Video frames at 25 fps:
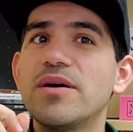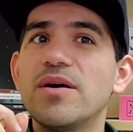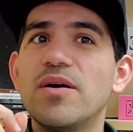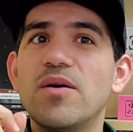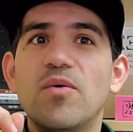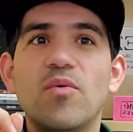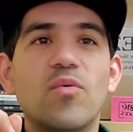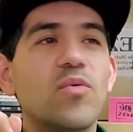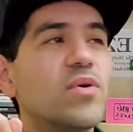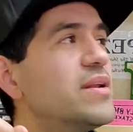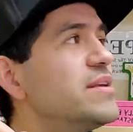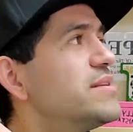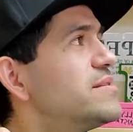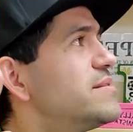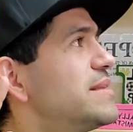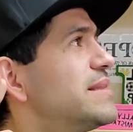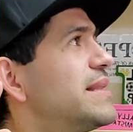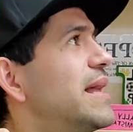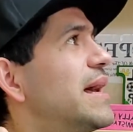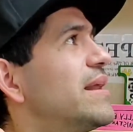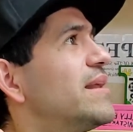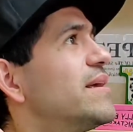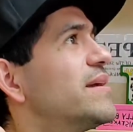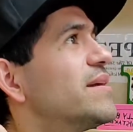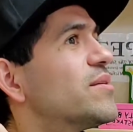What is the
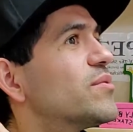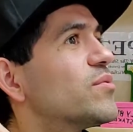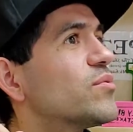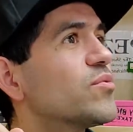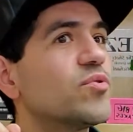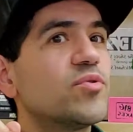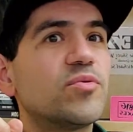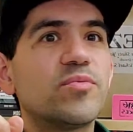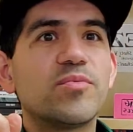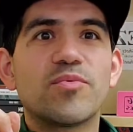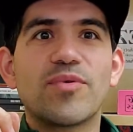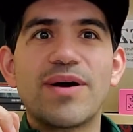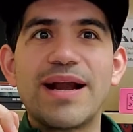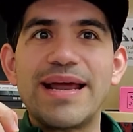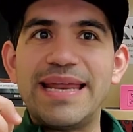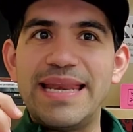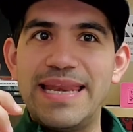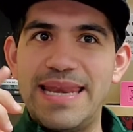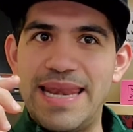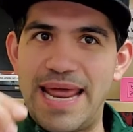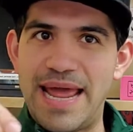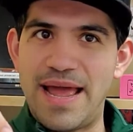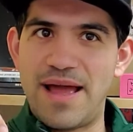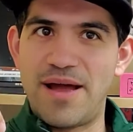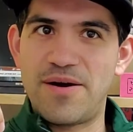lighting in your room right
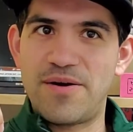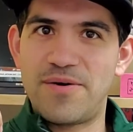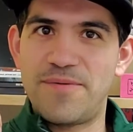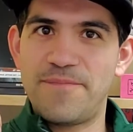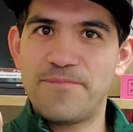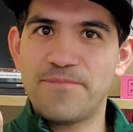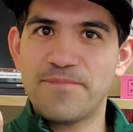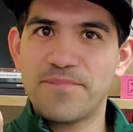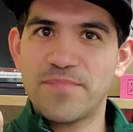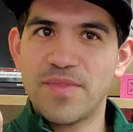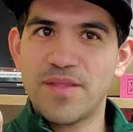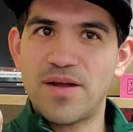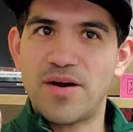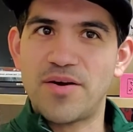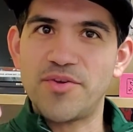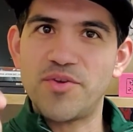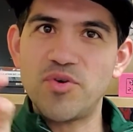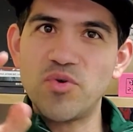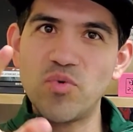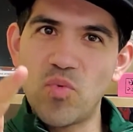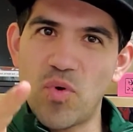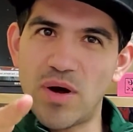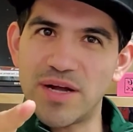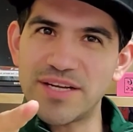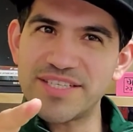now? Are you
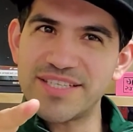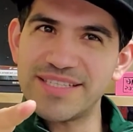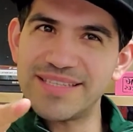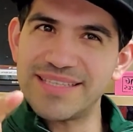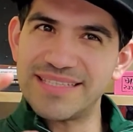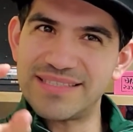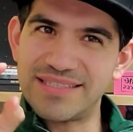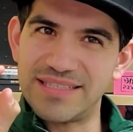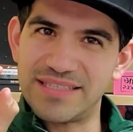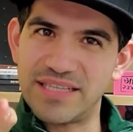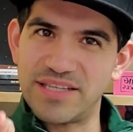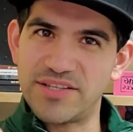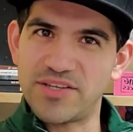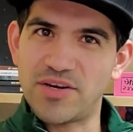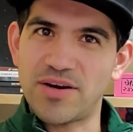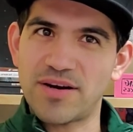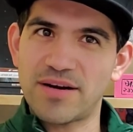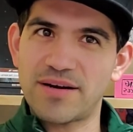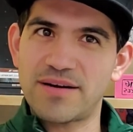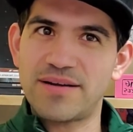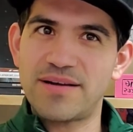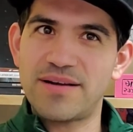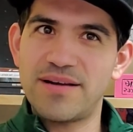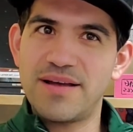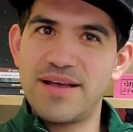watching this in the
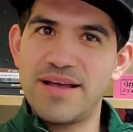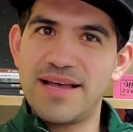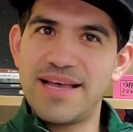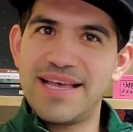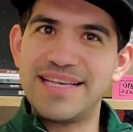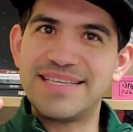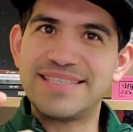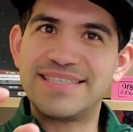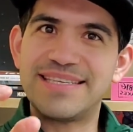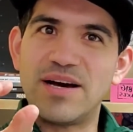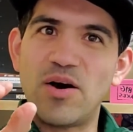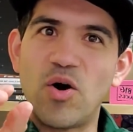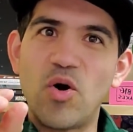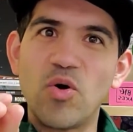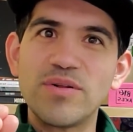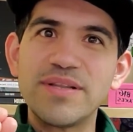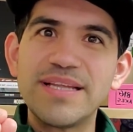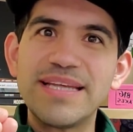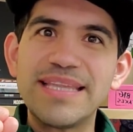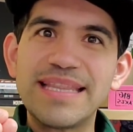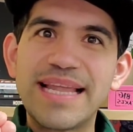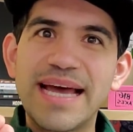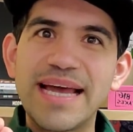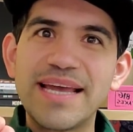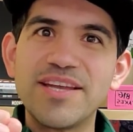dark? Is the only
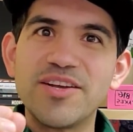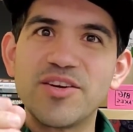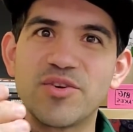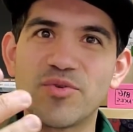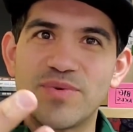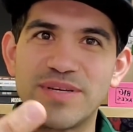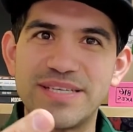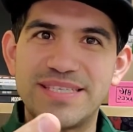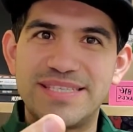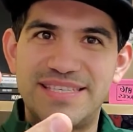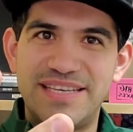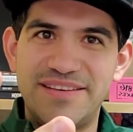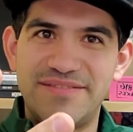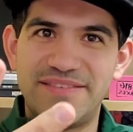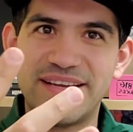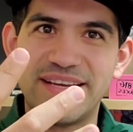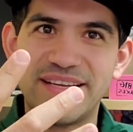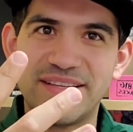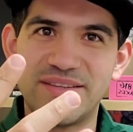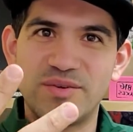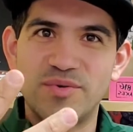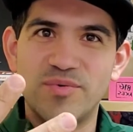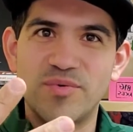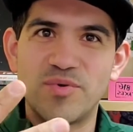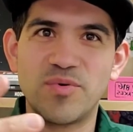light you're receiving in
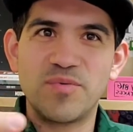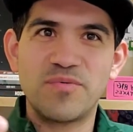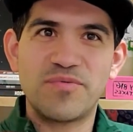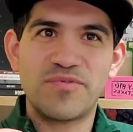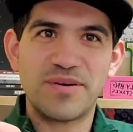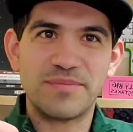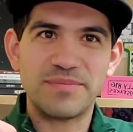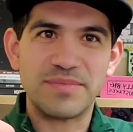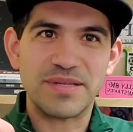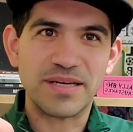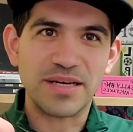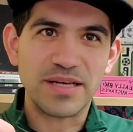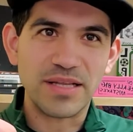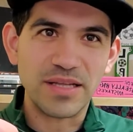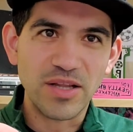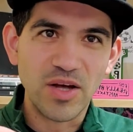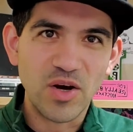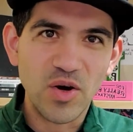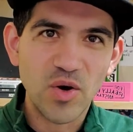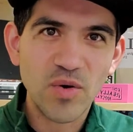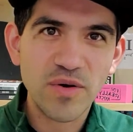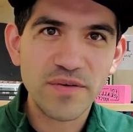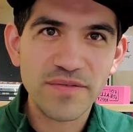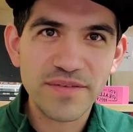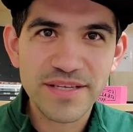the room from the
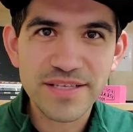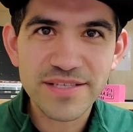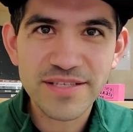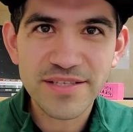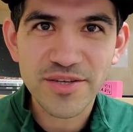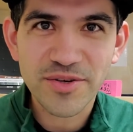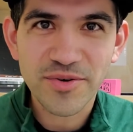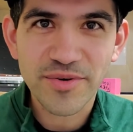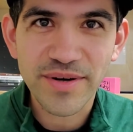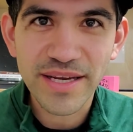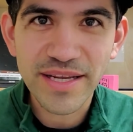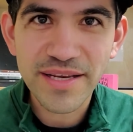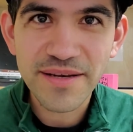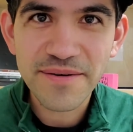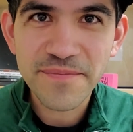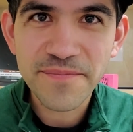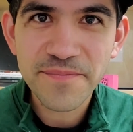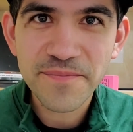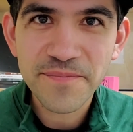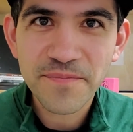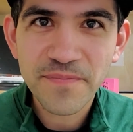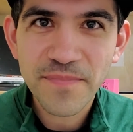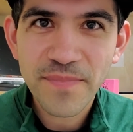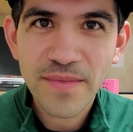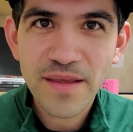glow of this screen?
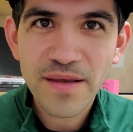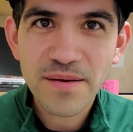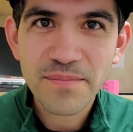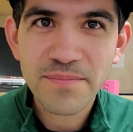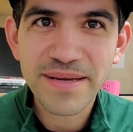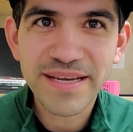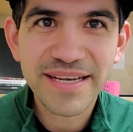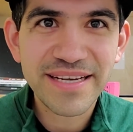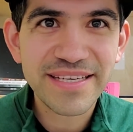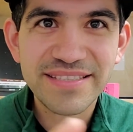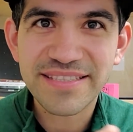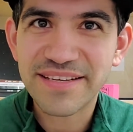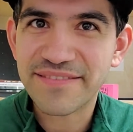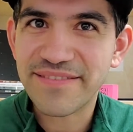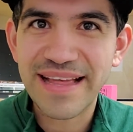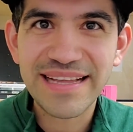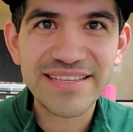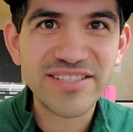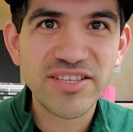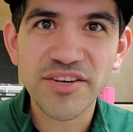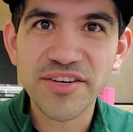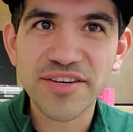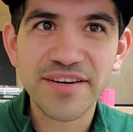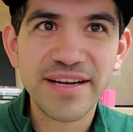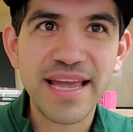Because if that's
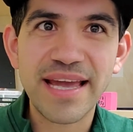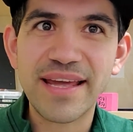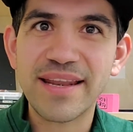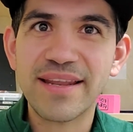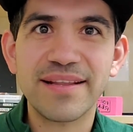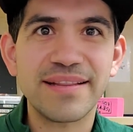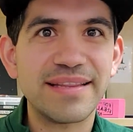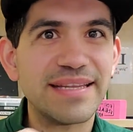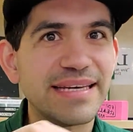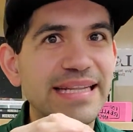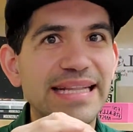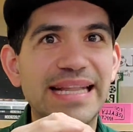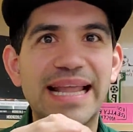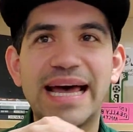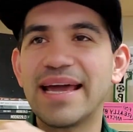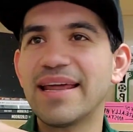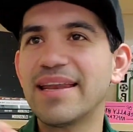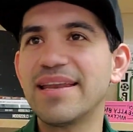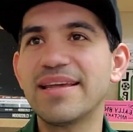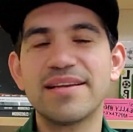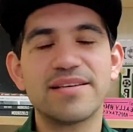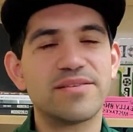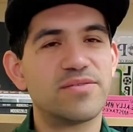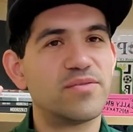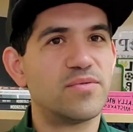all you're getting, the
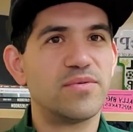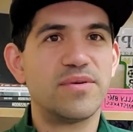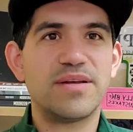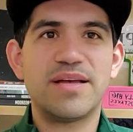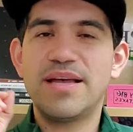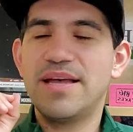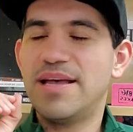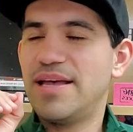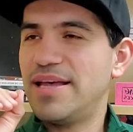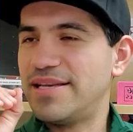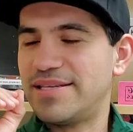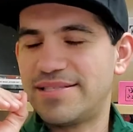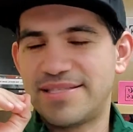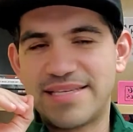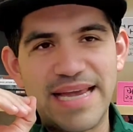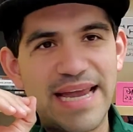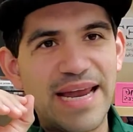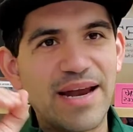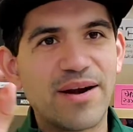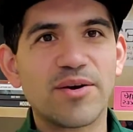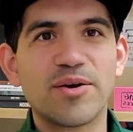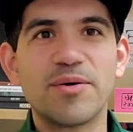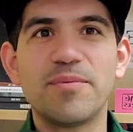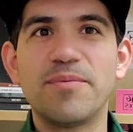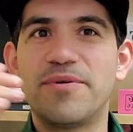lighting is
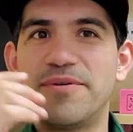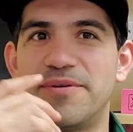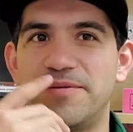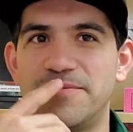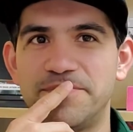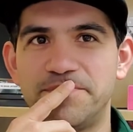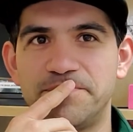terrible.